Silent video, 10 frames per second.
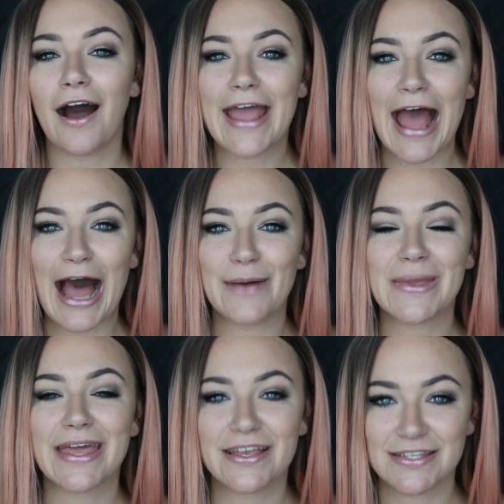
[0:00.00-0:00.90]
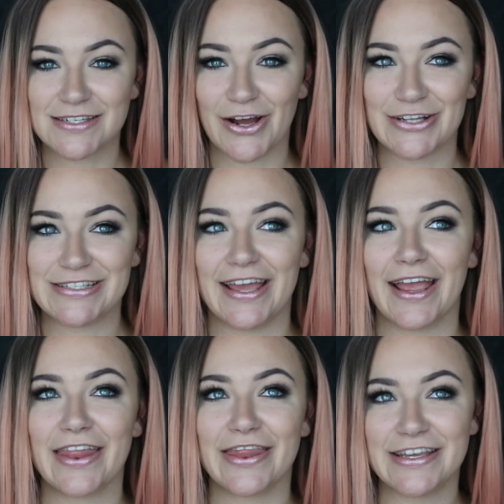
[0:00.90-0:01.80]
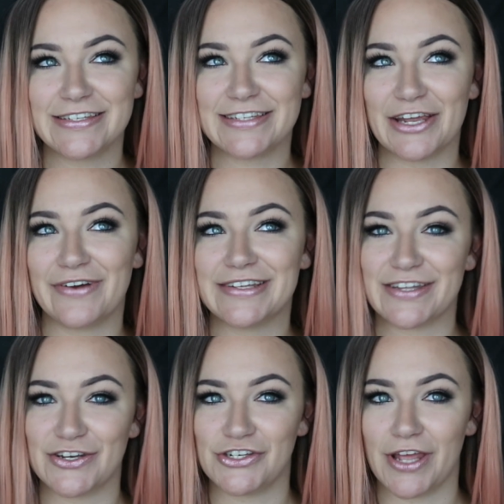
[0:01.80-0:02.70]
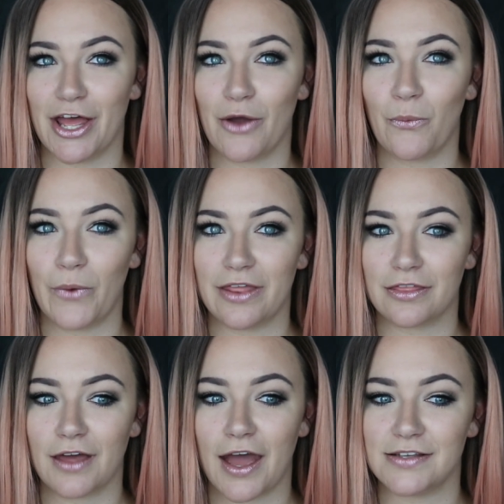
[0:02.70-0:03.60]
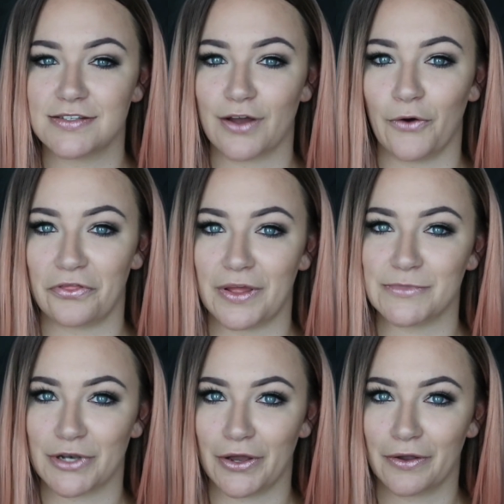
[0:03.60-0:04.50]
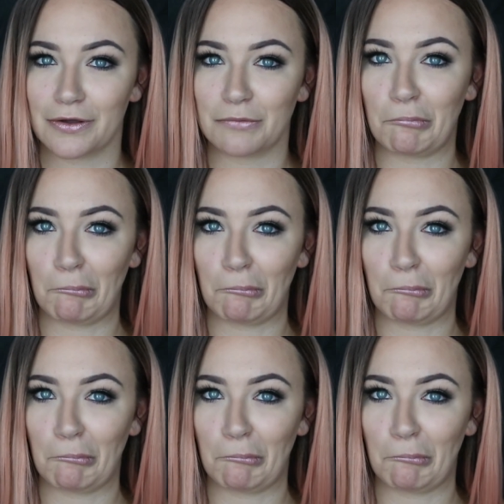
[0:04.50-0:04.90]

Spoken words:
I am kickstarting this series this year with a skull-themed look.